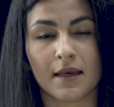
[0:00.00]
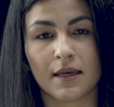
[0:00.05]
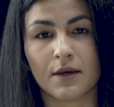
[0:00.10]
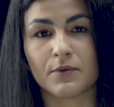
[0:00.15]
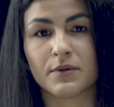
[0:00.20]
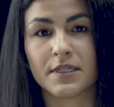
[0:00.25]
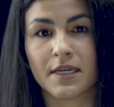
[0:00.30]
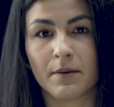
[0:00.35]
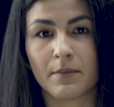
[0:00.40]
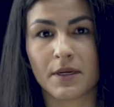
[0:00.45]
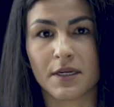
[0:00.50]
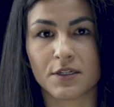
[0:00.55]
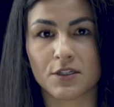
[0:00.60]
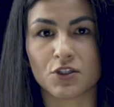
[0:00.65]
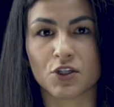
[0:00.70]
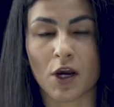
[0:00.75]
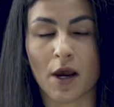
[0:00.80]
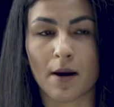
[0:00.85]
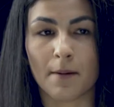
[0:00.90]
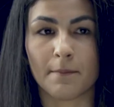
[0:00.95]
he would take me to his
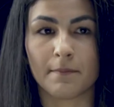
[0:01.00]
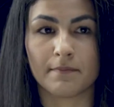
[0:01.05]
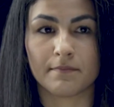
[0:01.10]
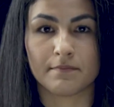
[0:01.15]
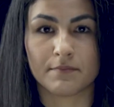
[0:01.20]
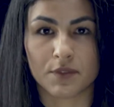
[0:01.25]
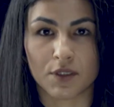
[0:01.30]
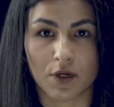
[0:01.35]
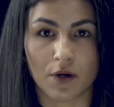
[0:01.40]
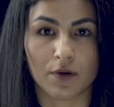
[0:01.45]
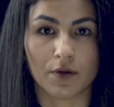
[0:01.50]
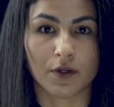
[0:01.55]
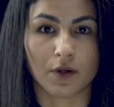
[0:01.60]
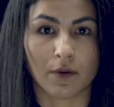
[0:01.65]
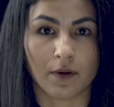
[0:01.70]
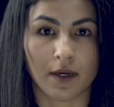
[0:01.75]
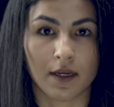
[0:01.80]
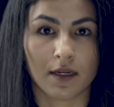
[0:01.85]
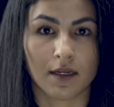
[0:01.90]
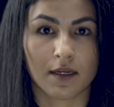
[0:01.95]
job to go
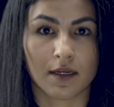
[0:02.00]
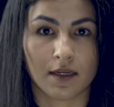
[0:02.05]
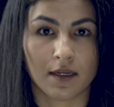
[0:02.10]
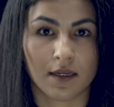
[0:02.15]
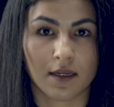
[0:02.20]
do it.